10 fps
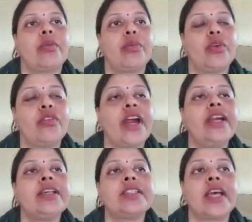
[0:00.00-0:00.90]

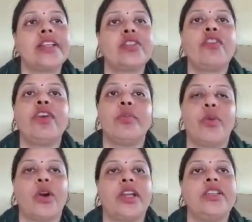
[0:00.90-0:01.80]
provide a sense of
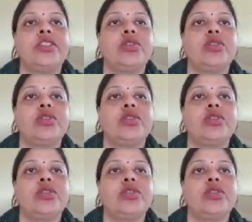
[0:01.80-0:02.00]
importance